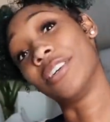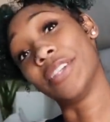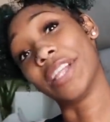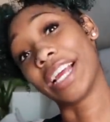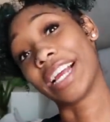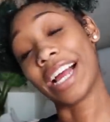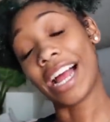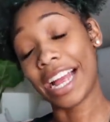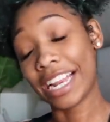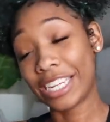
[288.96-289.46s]
know.
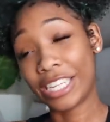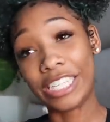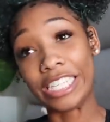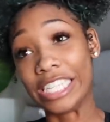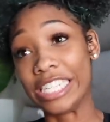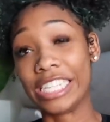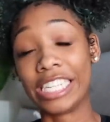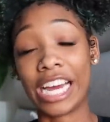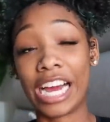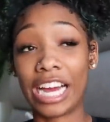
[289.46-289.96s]
Like I
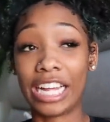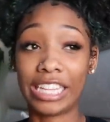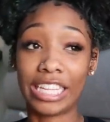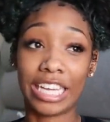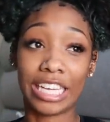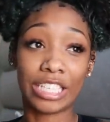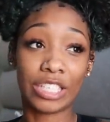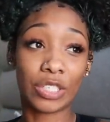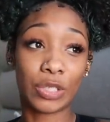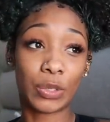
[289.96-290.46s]
did not
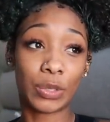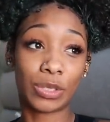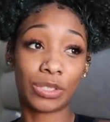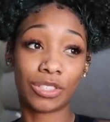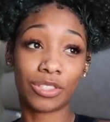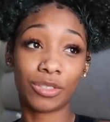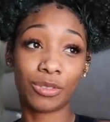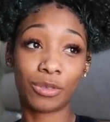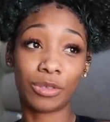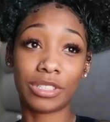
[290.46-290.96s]
like school.
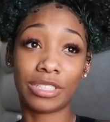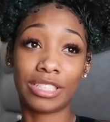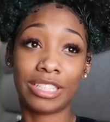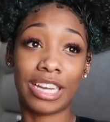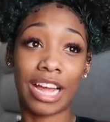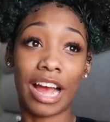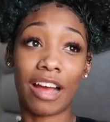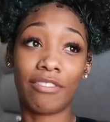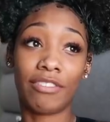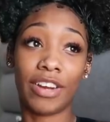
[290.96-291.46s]
School's
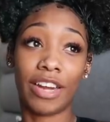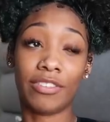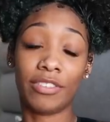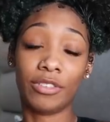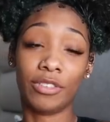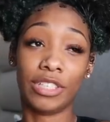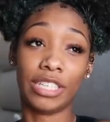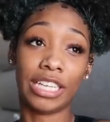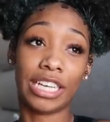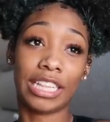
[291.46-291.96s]
not for
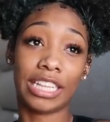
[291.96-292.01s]
everyone.